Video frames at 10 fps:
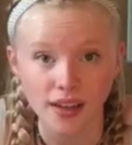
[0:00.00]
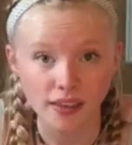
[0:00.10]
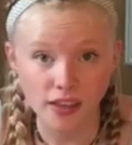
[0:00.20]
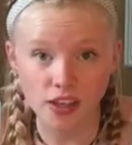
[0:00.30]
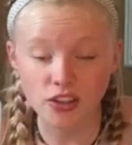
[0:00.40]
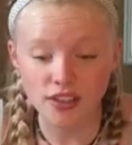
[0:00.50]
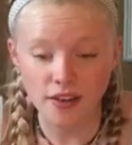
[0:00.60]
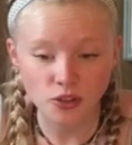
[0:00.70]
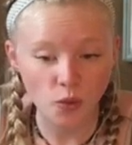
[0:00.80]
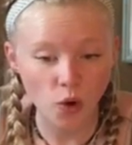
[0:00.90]
In the years
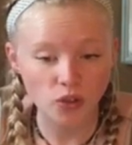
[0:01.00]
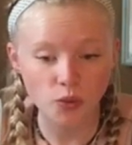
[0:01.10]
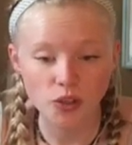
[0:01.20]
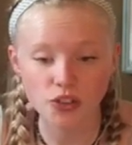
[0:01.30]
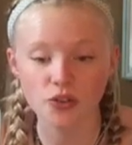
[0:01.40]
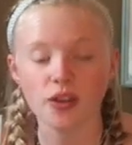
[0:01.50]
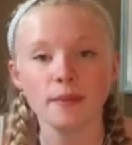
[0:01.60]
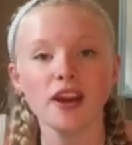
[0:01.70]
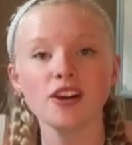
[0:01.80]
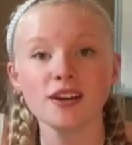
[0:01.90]
after World War II, the
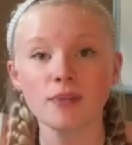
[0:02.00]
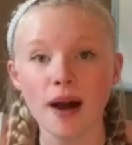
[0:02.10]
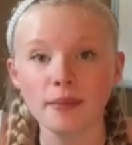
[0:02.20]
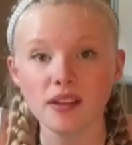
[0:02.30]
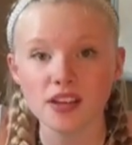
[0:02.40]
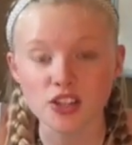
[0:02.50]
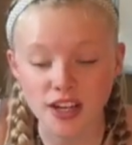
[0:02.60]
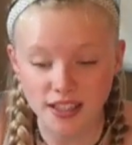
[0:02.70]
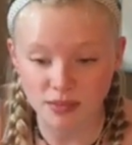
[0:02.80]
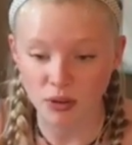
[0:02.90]
American population
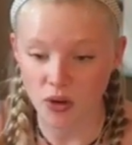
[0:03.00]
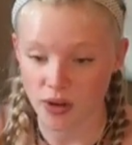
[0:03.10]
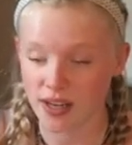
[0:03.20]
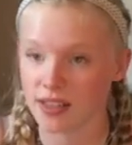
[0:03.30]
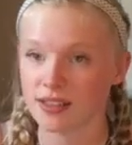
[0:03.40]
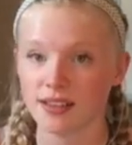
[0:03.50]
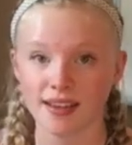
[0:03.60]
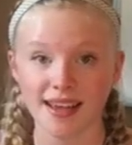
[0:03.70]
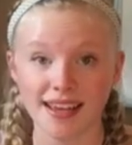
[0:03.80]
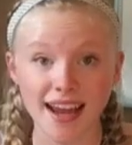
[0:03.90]
exploded.
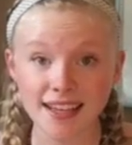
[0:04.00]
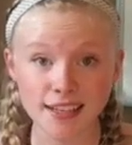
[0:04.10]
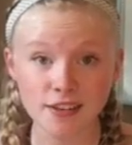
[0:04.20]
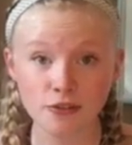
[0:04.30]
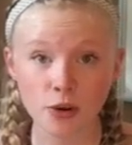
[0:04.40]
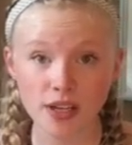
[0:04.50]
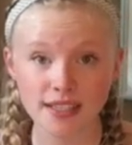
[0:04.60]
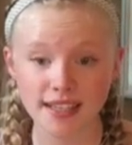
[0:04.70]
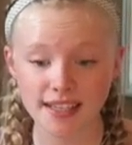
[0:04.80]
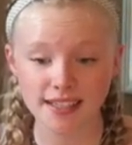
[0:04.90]
In
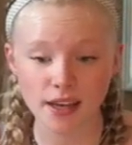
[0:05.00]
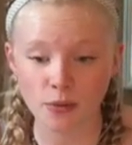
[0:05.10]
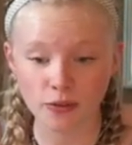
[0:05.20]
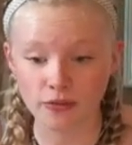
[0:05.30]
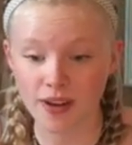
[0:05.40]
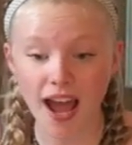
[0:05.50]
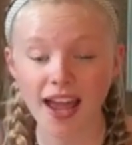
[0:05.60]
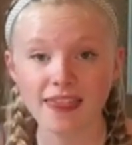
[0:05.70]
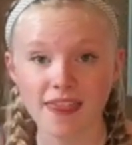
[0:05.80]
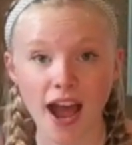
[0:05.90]
1946, there were
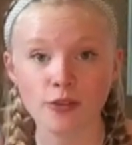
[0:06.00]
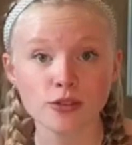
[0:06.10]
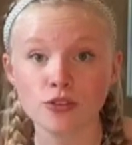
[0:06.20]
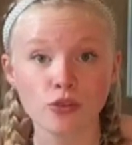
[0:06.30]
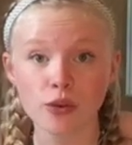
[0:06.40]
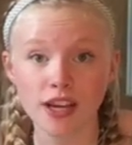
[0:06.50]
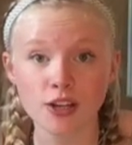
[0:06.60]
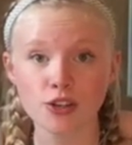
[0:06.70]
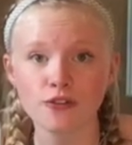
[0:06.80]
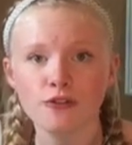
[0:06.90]

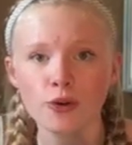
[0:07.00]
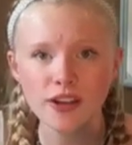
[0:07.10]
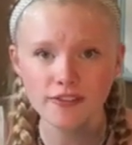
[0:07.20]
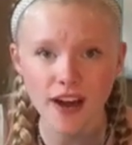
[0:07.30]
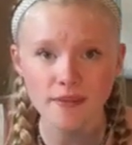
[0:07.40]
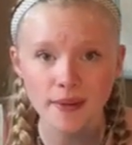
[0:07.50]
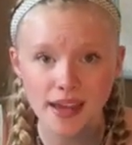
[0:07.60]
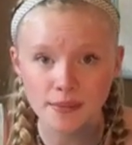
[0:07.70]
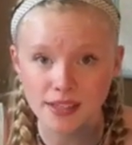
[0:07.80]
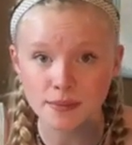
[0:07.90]
9,345
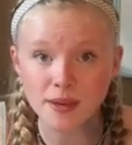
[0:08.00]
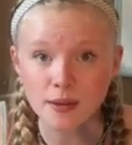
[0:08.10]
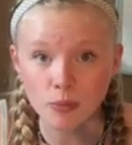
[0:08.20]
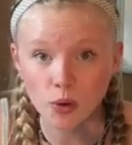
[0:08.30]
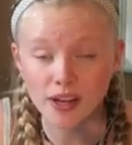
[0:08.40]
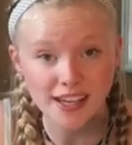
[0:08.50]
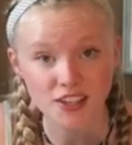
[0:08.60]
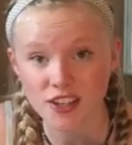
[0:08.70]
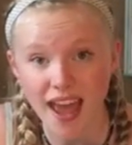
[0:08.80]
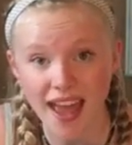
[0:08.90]
babies being born
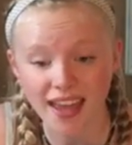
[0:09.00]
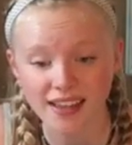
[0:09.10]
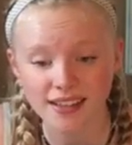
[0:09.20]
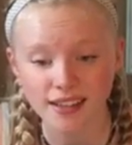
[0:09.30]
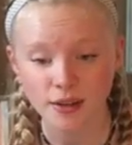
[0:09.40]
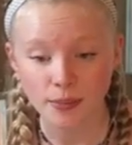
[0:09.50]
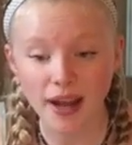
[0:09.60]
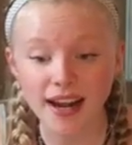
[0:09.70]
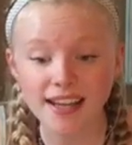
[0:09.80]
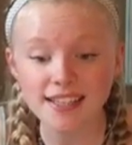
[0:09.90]
each day. By
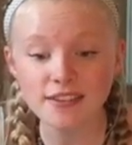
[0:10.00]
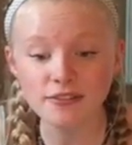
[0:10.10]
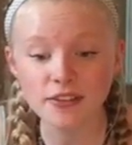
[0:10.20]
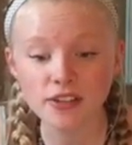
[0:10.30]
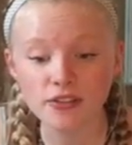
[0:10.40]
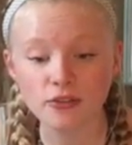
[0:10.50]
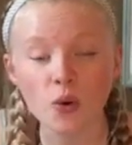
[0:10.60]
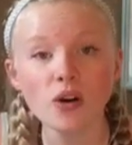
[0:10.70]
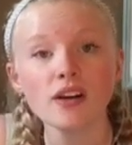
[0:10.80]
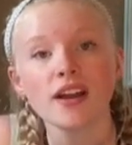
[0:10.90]

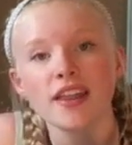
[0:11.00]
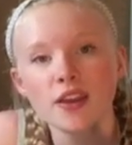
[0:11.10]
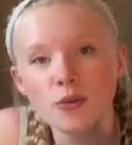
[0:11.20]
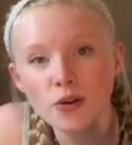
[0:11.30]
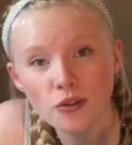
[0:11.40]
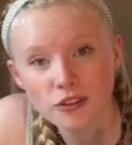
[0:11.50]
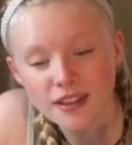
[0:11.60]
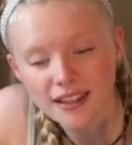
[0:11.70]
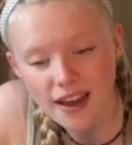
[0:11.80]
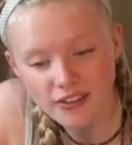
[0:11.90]
1954, there were over
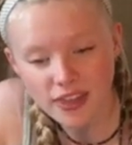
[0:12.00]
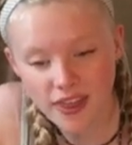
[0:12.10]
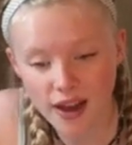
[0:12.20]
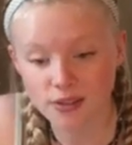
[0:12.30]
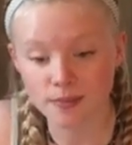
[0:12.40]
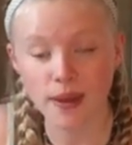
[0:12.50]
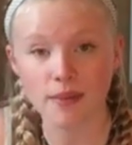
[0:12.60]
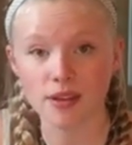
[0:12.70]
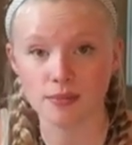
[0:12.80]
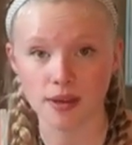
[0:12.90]
11,000
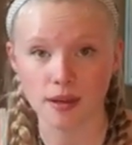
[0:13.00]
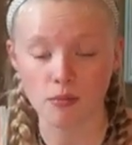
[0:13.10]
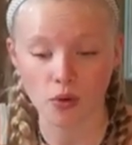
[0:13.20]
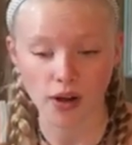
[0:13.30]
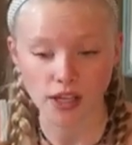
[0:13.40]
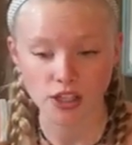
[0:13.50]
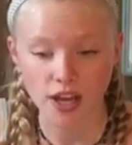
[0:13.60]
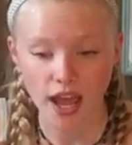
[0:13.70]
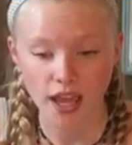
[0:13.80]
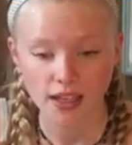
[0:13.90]
babies being born each
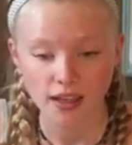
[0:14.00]
day.